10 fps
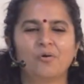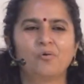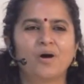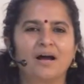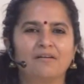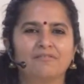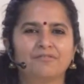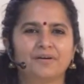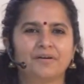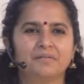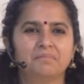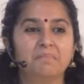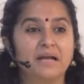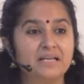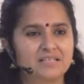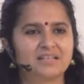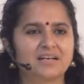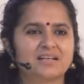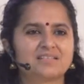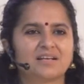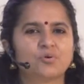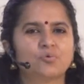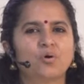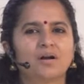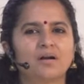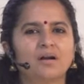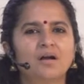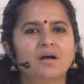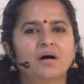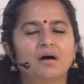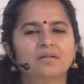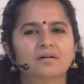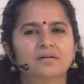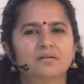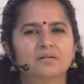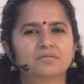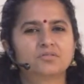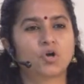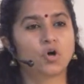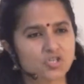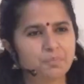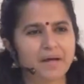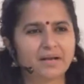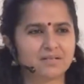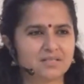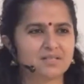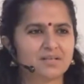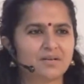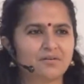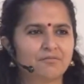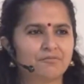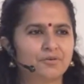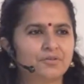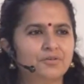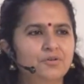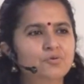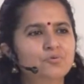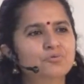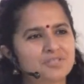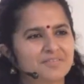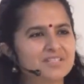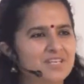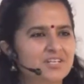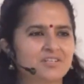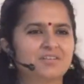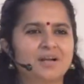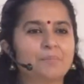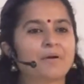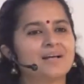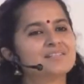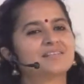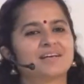who have mentored us and who are the torchbearers for the new civilizational uprising